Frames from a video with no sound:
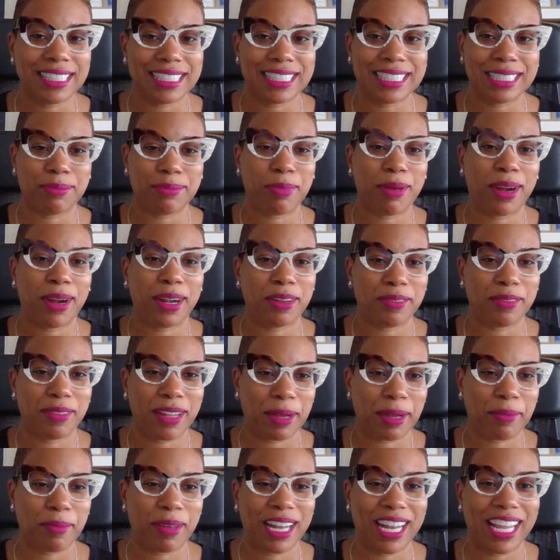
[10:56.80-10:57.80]
part of
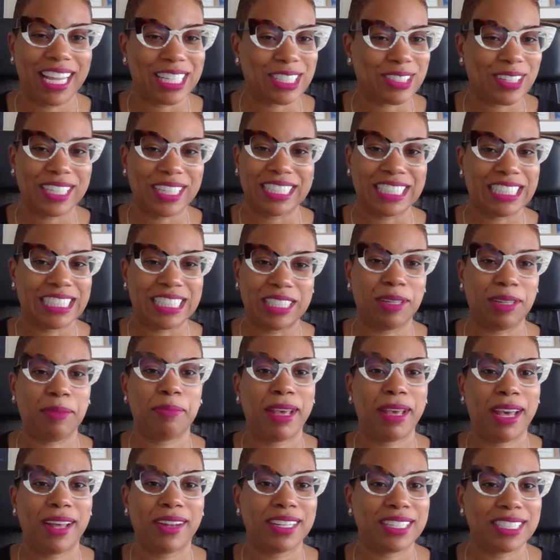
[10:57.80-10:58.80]
like my nature. I just jump
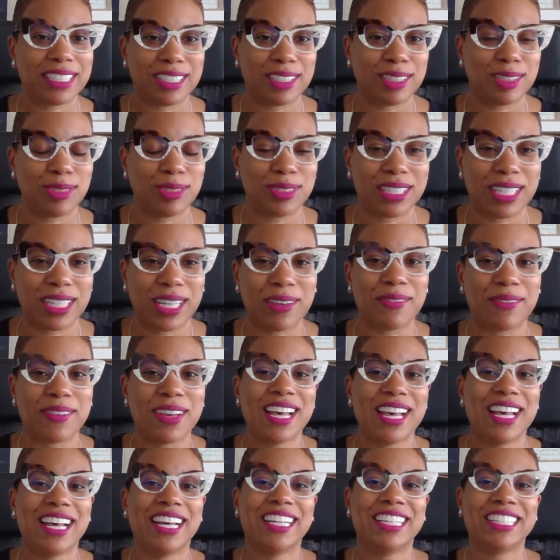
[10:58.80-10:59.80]
out. I just do stuff.
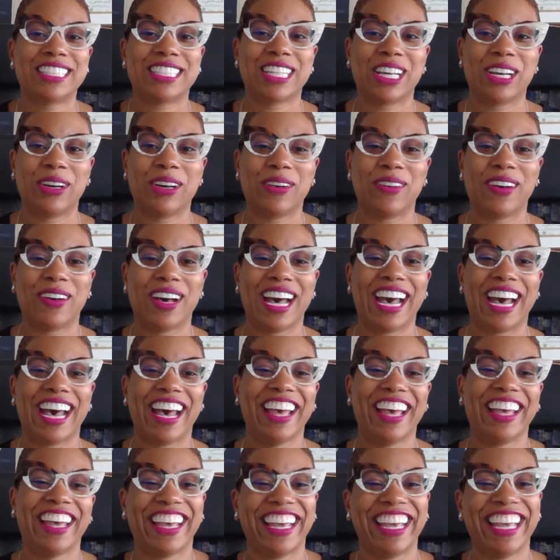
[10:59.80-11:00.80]
So
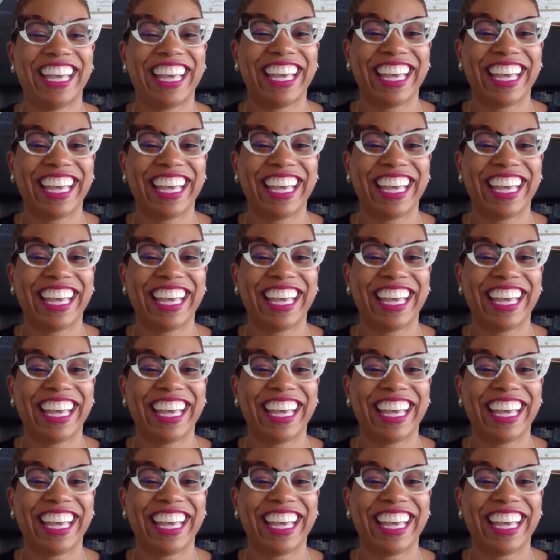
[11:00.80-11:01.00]
I